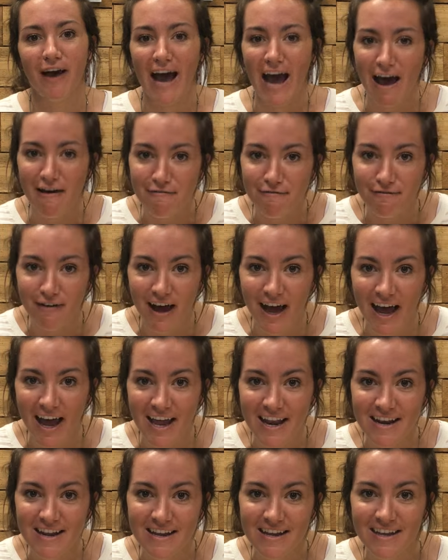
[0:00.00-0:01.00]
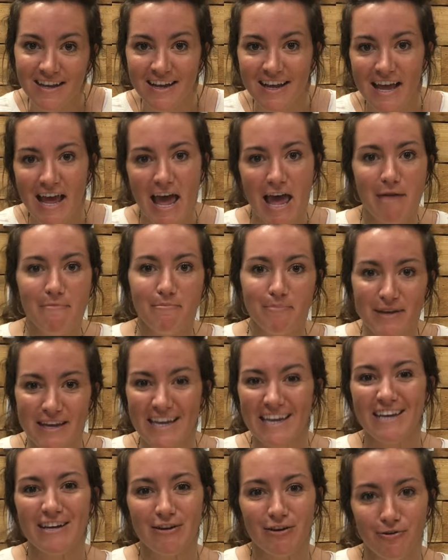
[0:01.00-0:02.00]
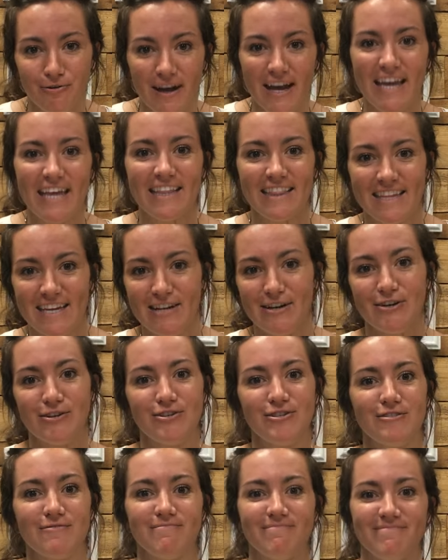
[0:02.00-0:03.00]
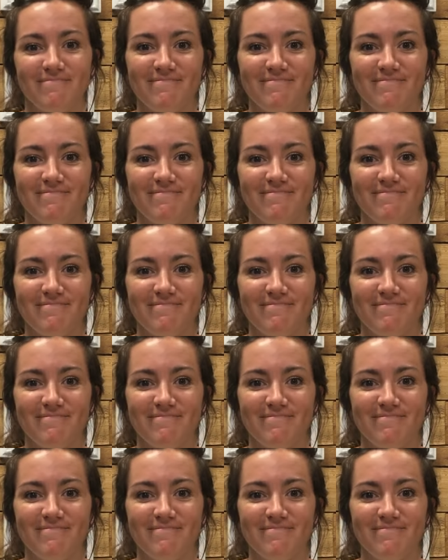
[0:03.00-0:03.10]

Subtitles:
have fun and be great leaders.